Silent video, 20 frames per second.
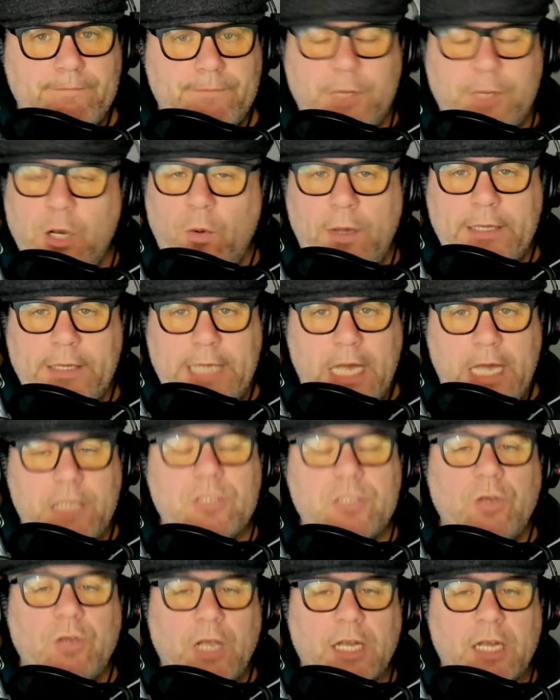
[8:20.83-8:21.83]
You don't want that.
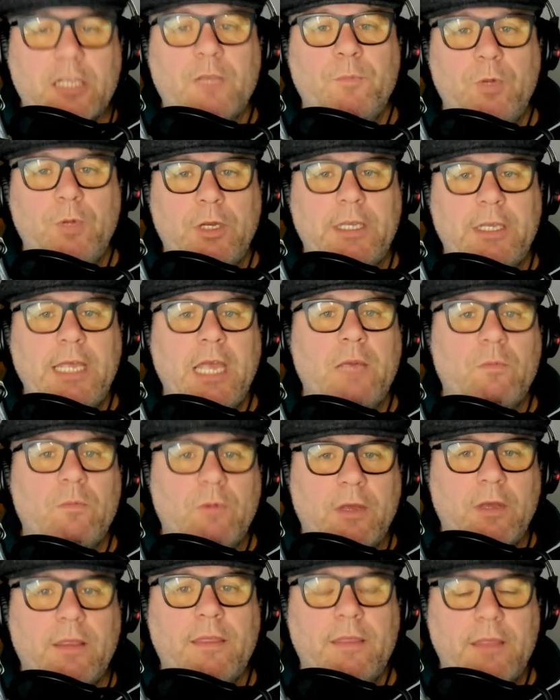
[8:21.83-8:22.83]
So you got to communicate
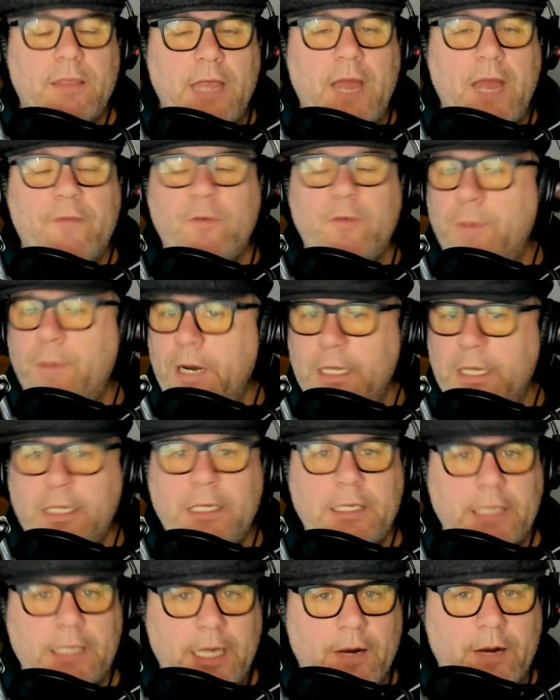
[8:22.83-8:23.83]
with everybody
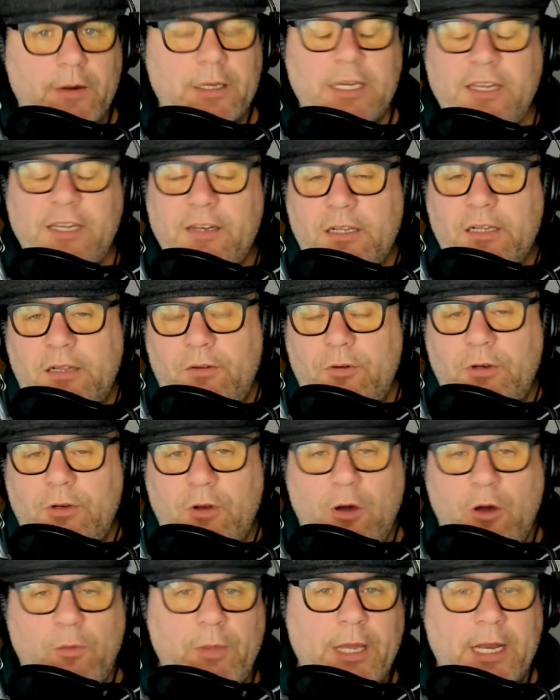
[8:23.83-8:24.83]
in the area, including the
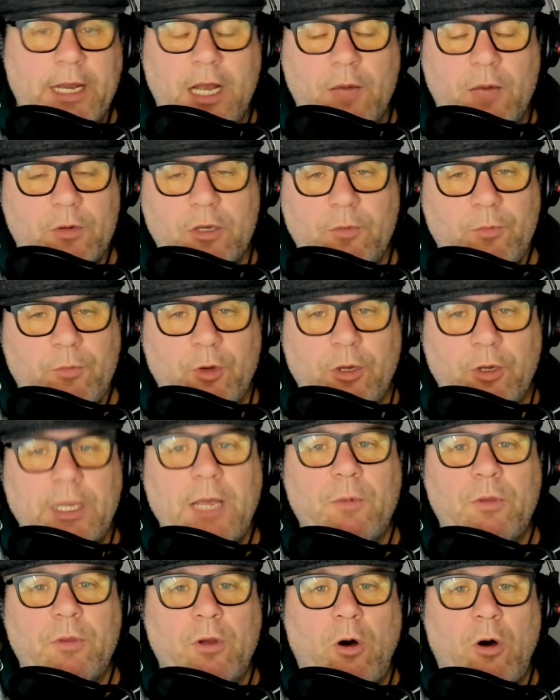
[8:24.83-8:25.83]
whole plant. I would
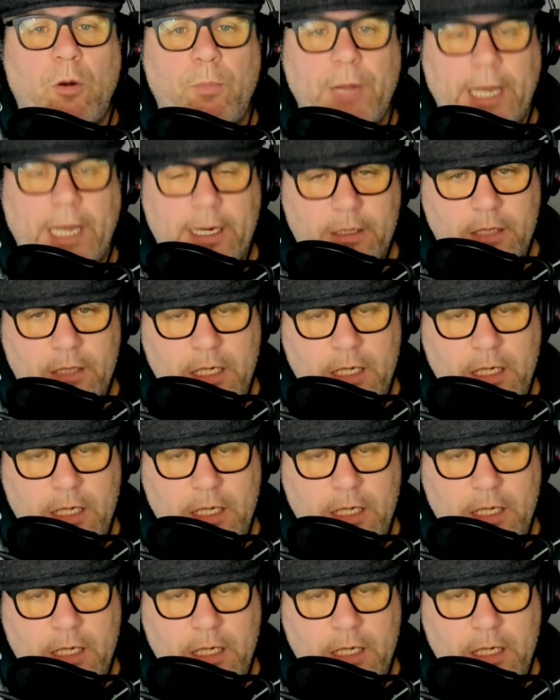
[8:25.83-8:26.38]
communicate with the whole plant.